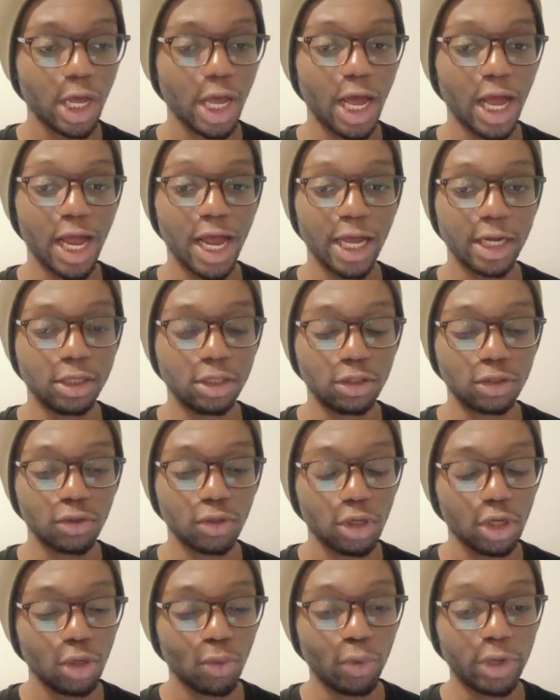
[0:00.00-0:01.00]
And
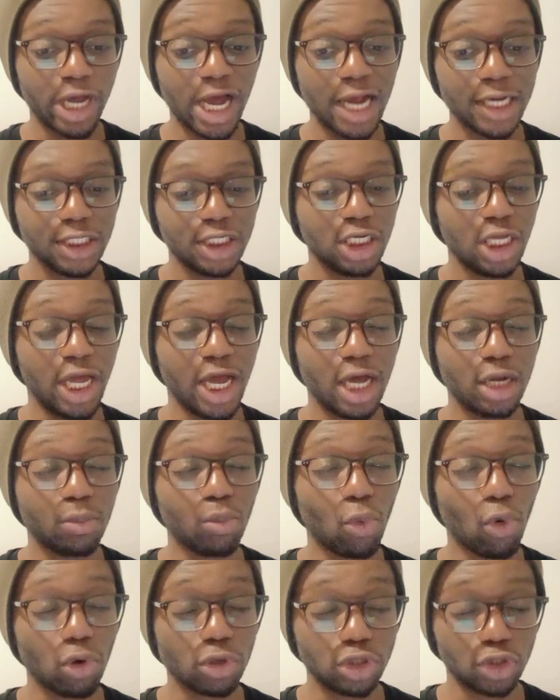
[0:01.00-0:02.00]
we actually had
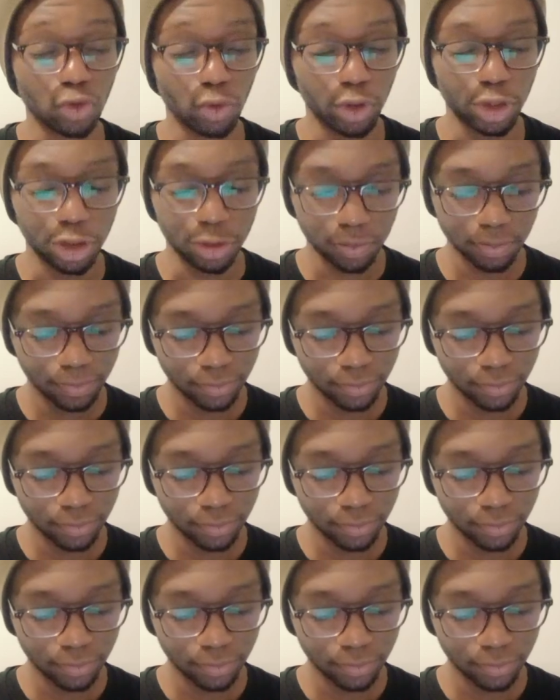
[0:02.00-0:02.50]
more joy